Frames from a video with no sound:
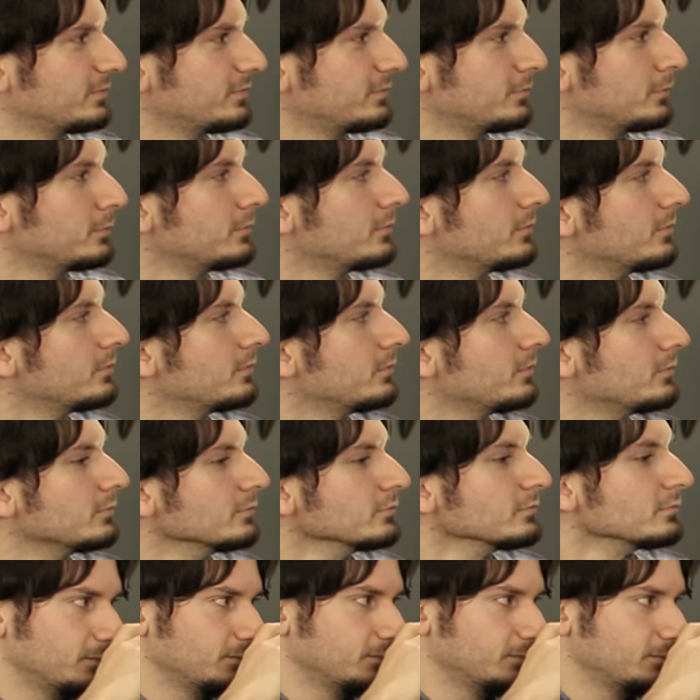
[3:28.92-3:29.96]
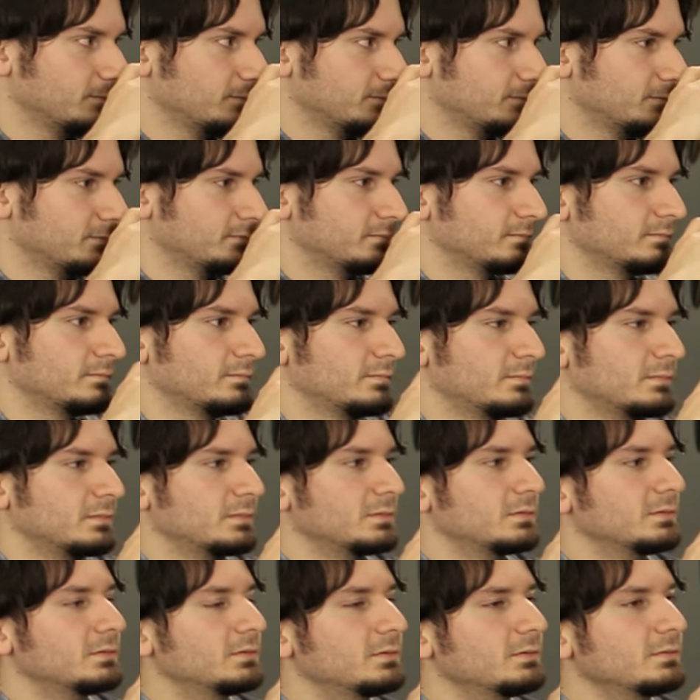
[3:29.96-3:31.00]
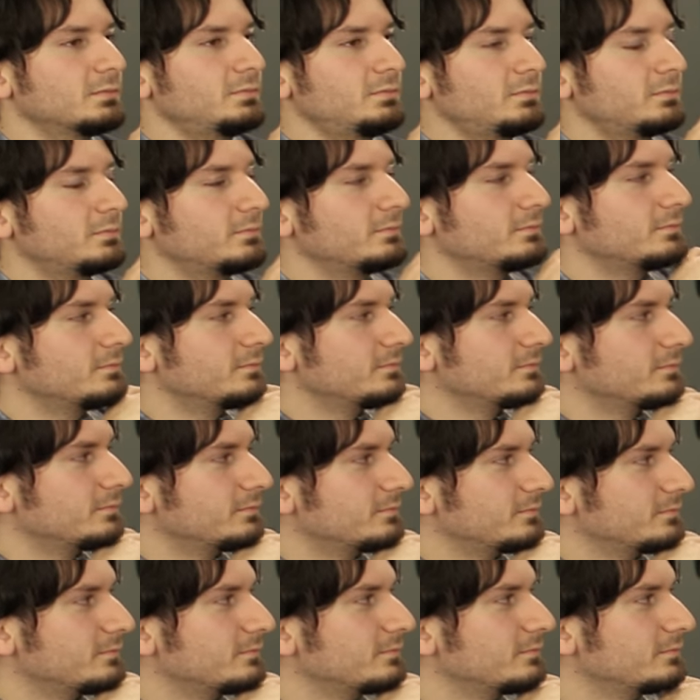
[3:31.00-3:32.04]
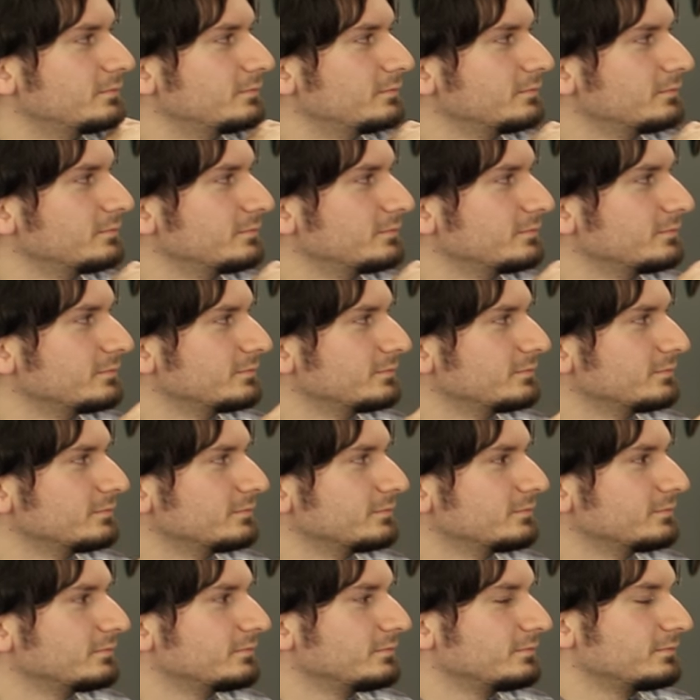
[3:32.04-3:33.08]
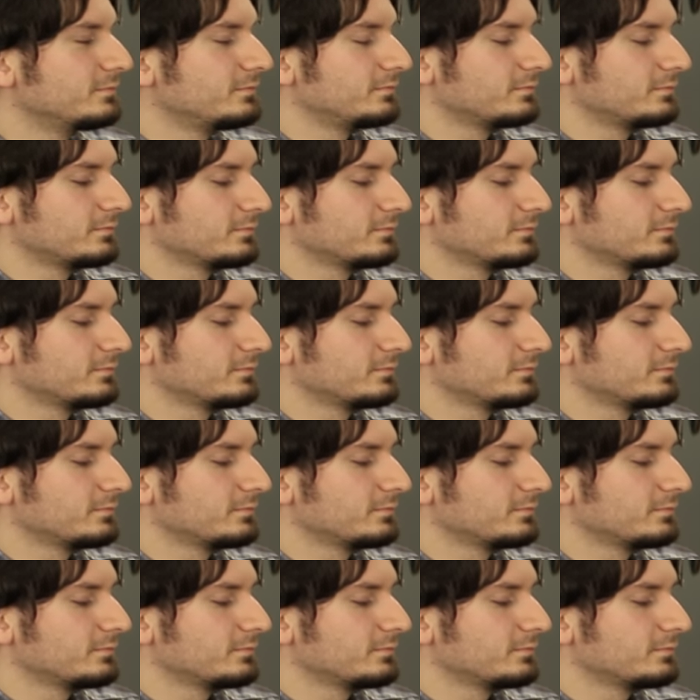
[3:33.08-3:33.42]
No words are spoken by the person on screen.